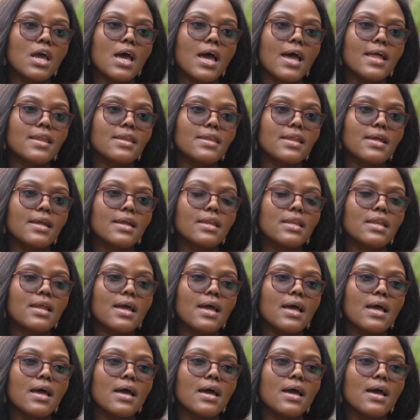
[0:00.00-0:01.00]
And then
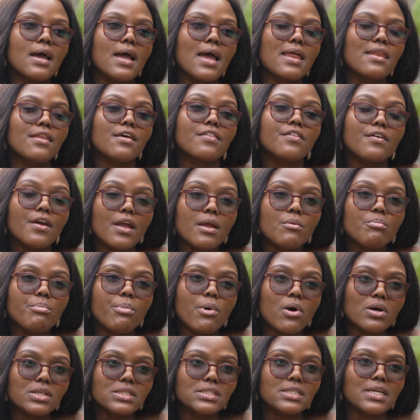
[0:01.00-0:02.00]
another
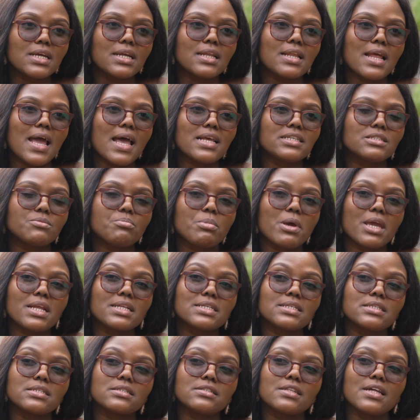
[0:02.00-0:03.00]
important
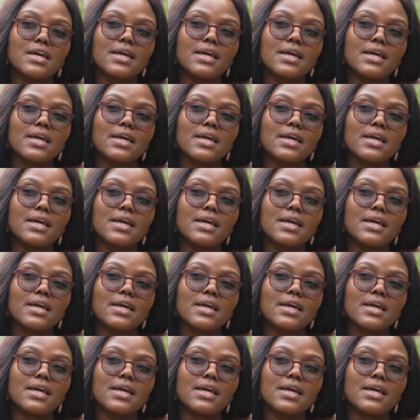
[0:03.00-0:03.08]
aspect is